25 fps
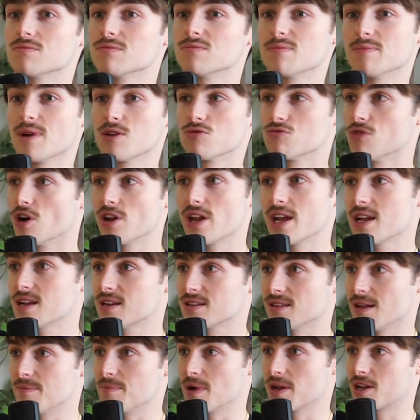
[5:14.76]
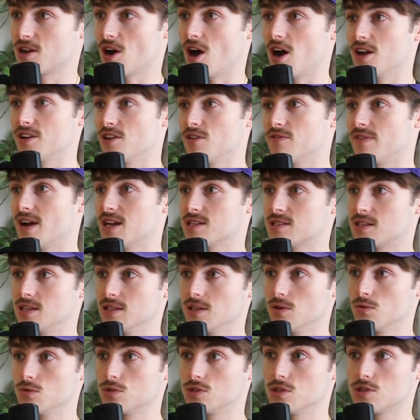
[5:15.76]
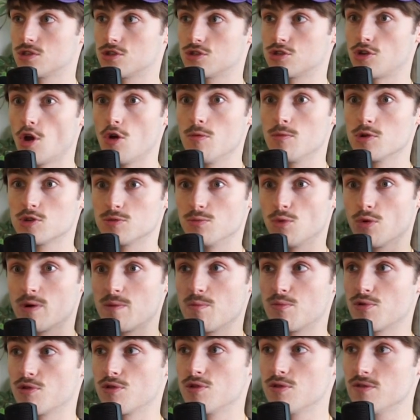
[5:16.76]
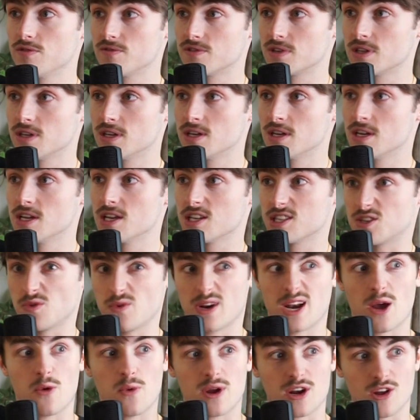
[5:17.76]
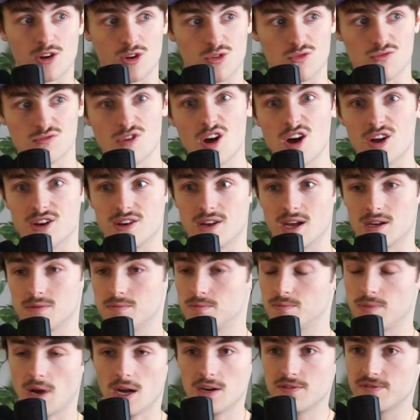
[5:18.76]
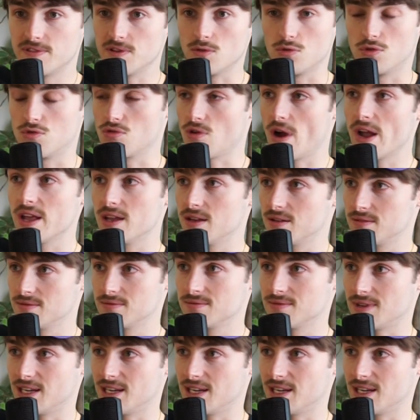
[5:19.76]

my running, like my cardiovascular was just so much more improved. Yeah. So when I went on a run, I'd, I'd feel great.